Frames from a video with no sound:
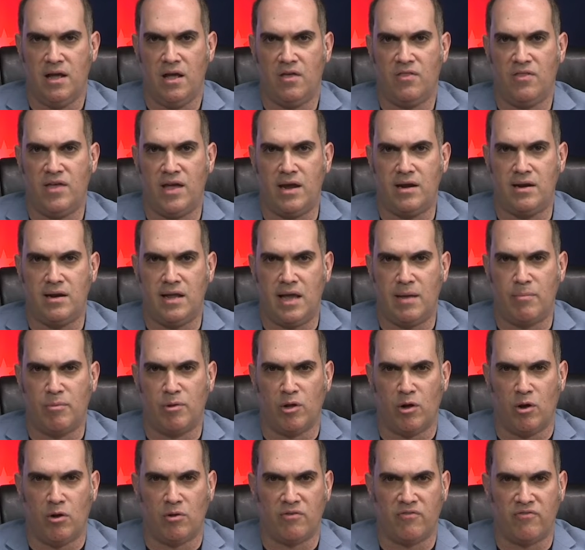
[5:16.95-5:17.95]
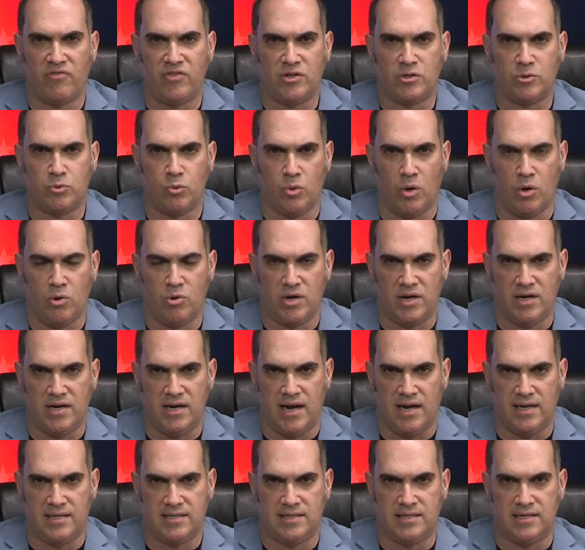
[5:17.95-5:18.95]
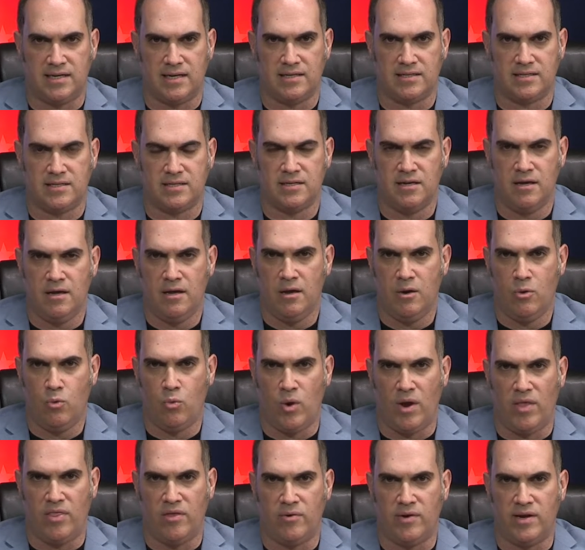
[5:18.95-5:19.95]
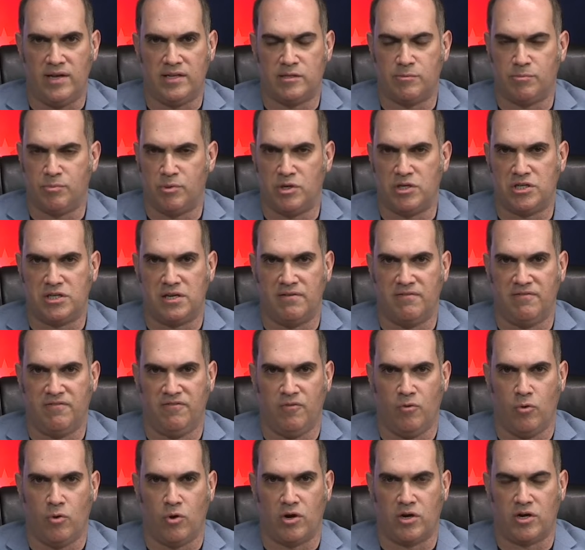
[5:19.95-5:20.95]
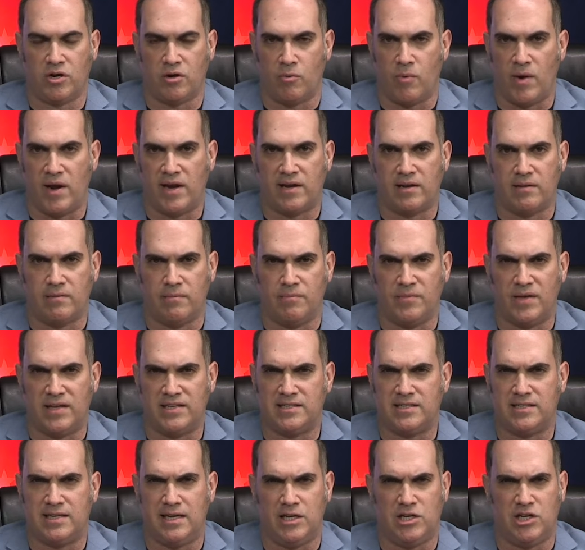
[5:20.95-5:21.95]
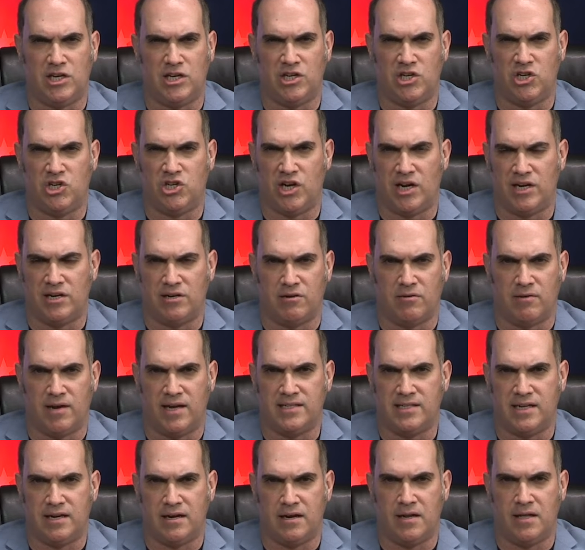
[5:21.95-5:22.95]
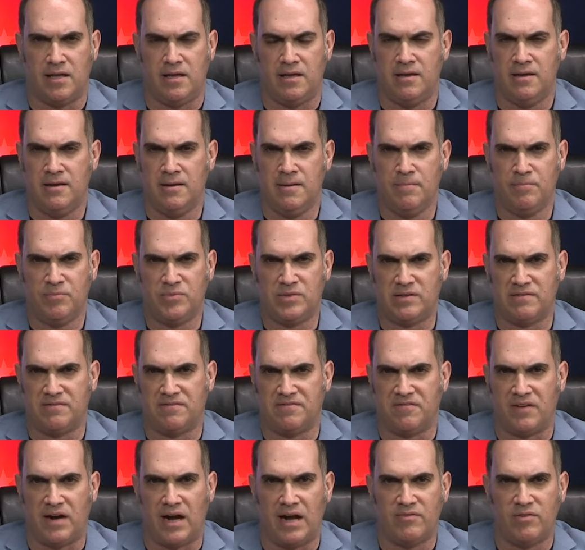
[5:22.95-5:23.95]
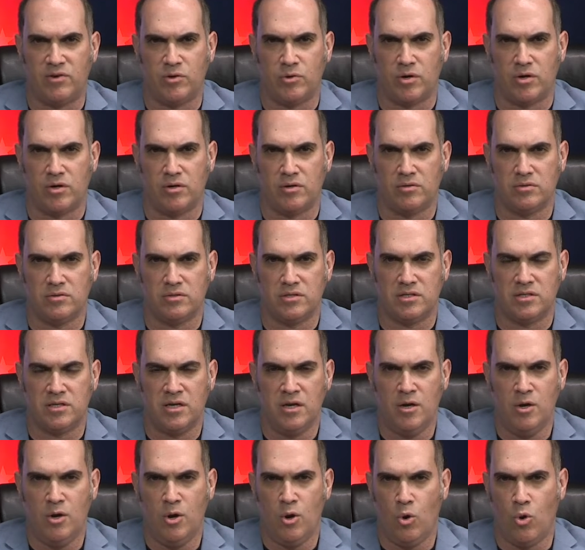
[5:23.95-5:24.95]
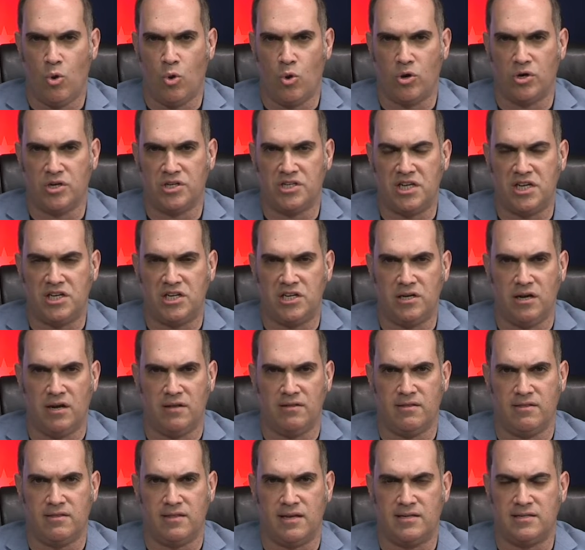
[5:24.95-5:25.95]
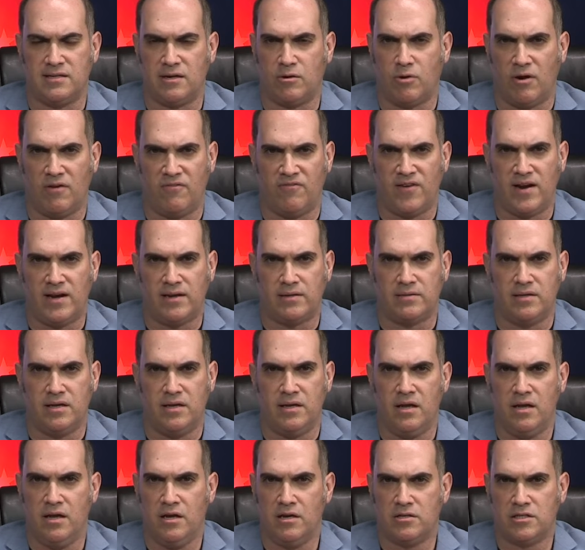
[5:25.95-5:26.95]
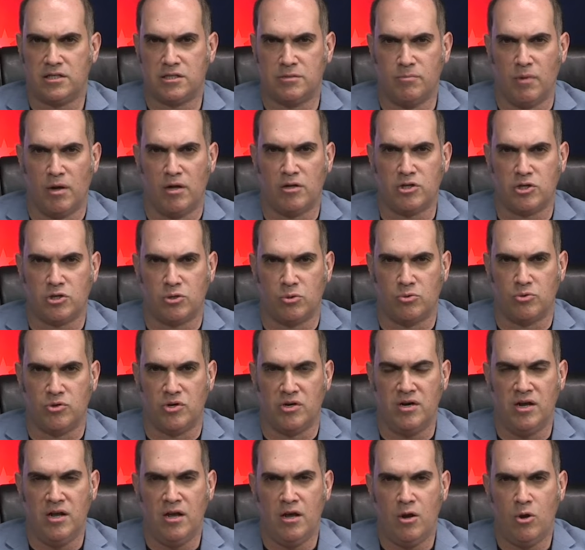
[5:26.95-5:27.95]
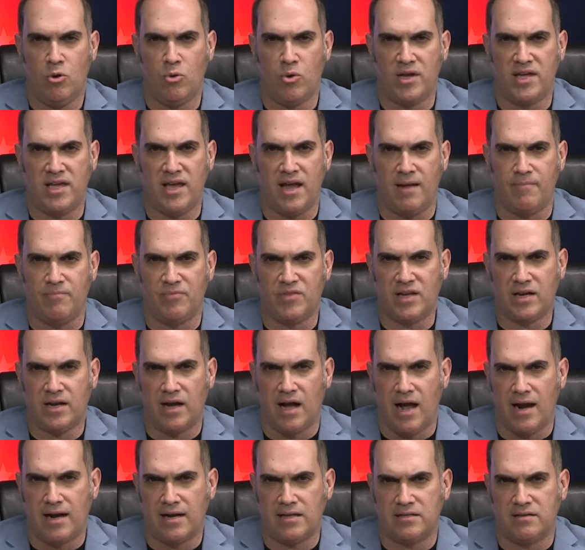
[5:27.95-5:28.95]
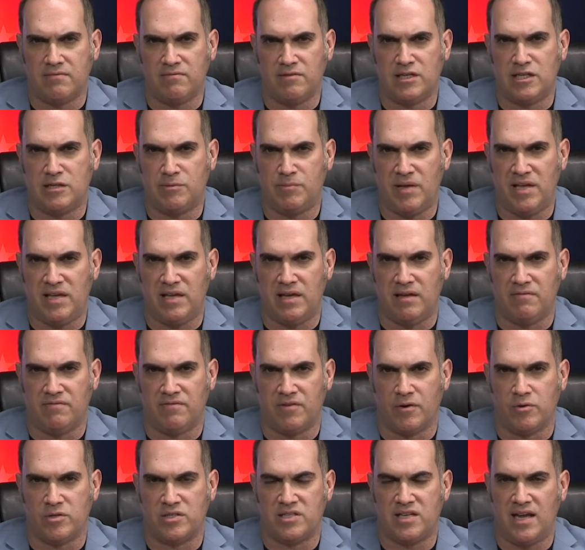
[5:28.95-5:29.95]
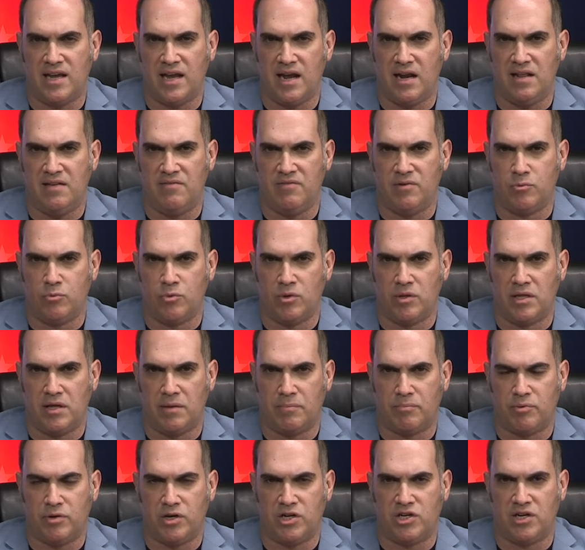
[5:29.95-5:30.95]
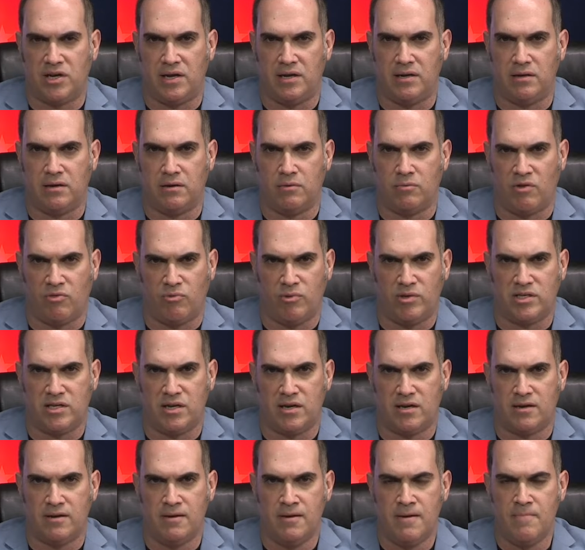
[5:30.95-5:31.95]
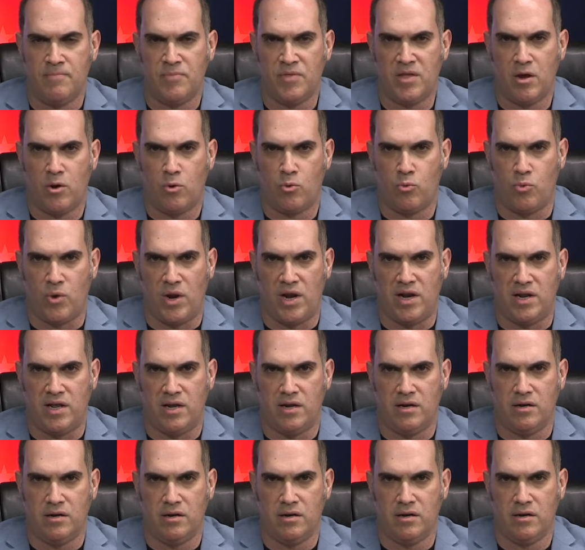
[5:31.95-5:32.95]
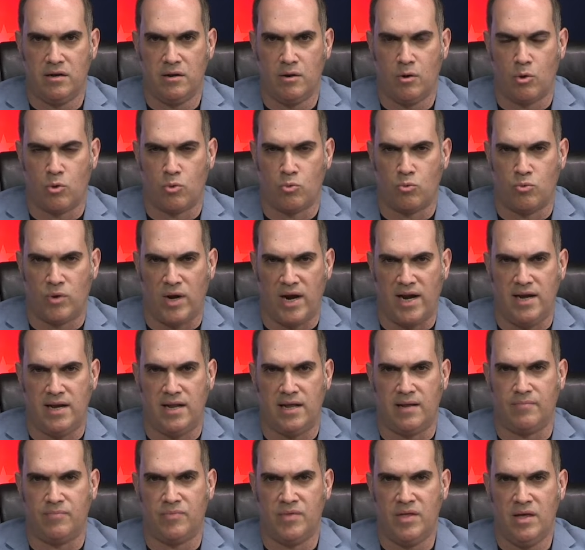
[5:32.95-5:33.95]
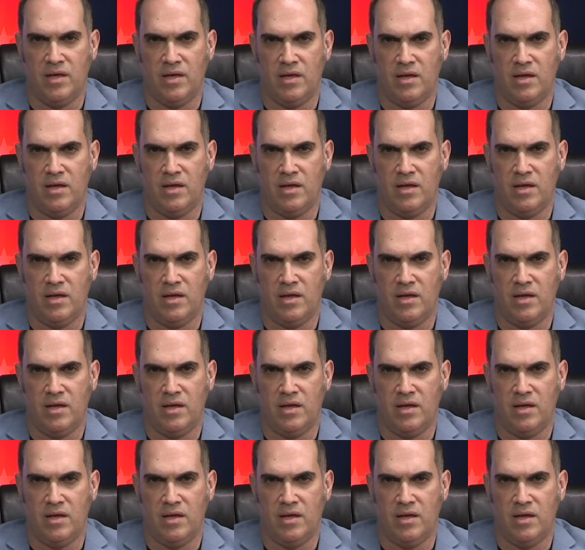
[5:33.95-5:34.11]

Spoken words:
They enable all of this woke nonsense, whether it's pushing for curriculum that's teaching gender identity to five-year-olds or teaching other things that, quite frankly, small children who, again, cognitively speaking, folks, they can't even really appreciate arithmetic, reading, or writing.